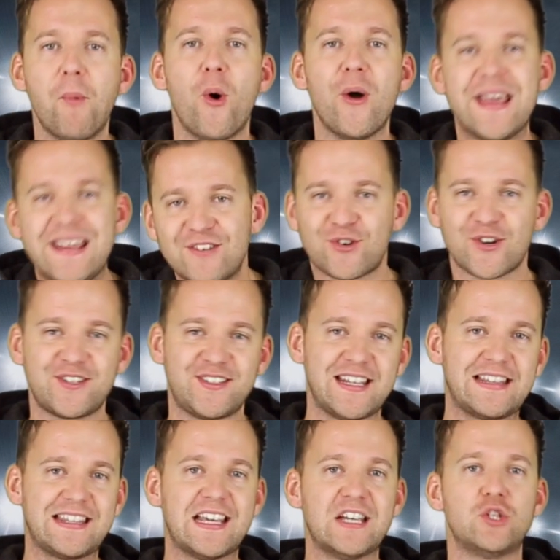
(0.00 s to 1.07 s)
more
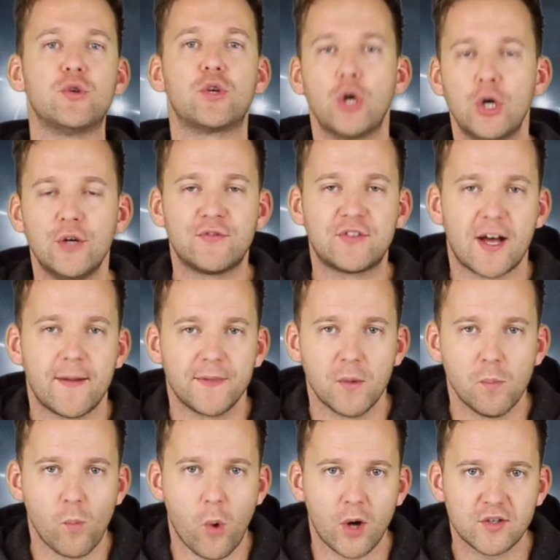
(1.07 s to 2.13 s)
interesting things you could have done
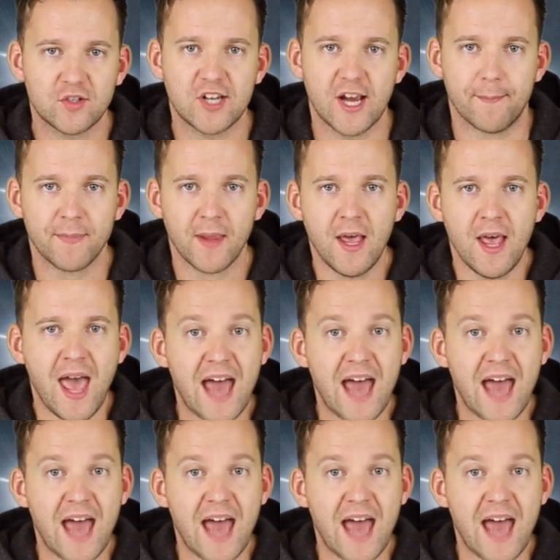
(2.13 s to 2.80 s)
than watch it.